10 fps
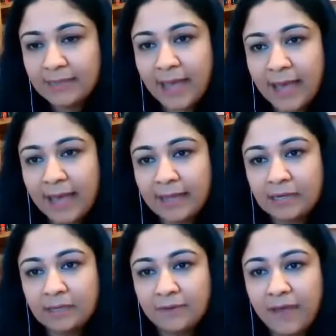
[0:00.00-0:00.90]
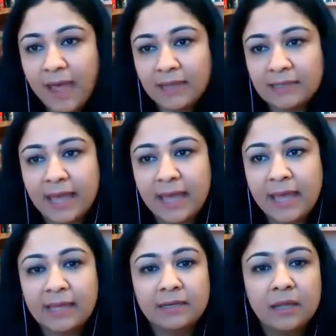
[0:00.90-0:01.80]

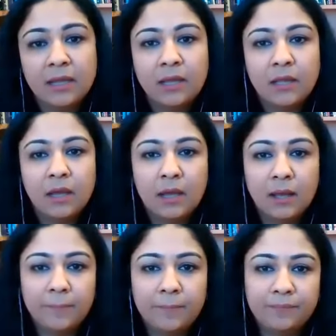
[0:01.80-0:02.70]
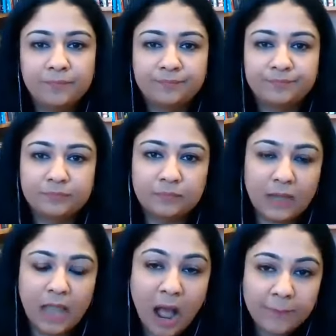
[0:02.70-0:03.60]
that um
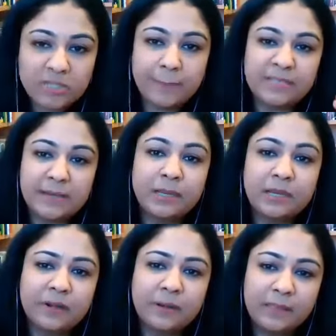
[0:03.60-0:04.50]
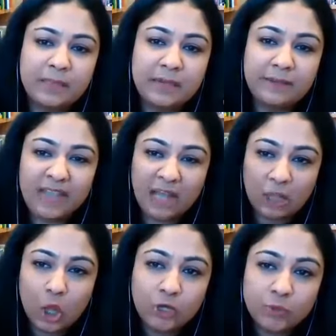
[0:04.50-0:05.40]
how much epistemic credibility we
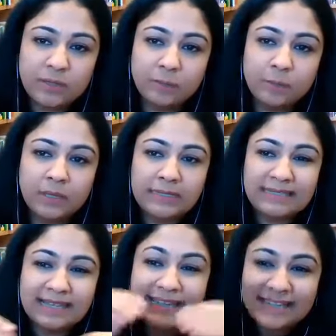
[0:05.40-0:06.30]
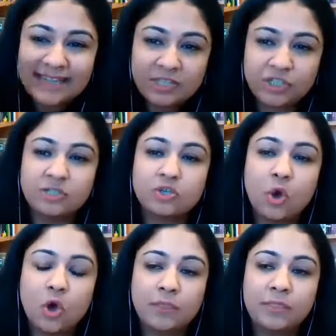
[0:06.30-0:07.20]
allot to someone is contingent
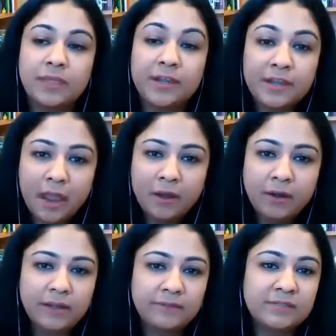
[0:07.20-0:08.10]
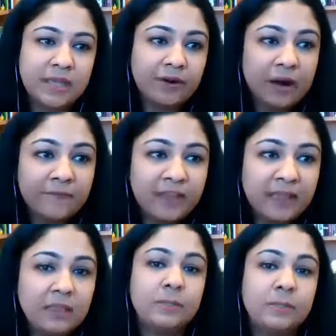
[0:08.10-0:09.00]
on the narratives that are
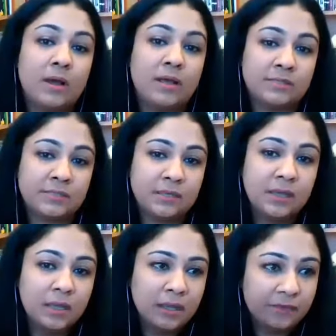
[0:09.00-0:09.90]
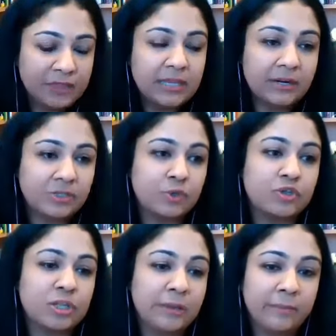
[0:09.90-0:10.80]
available to us within our
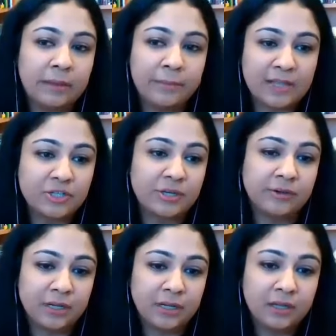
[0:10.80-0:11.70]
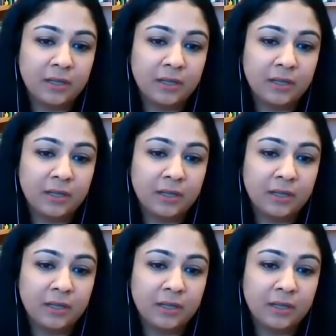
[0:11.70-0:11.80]
social imaginary.